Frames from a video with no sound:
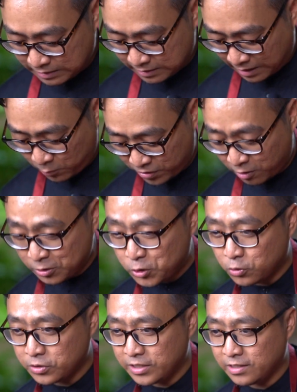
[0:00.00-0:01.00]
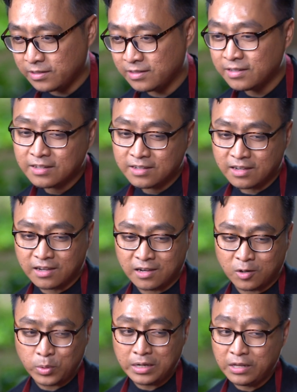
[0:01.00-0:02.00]
little time with our children.
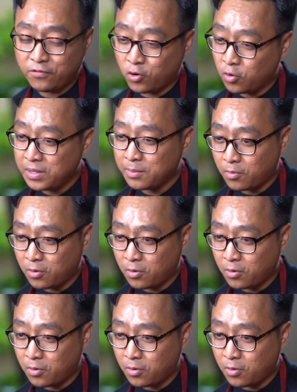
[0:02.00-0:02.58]
We leave home in the